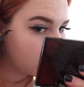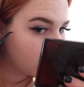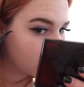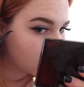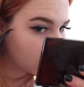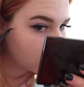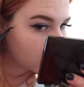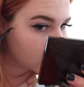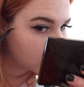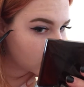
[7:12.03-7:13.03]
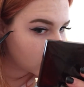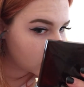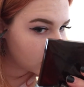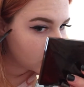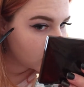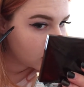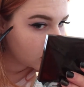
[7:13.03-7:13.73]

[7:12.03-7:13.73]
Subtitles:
just gonna take the concealer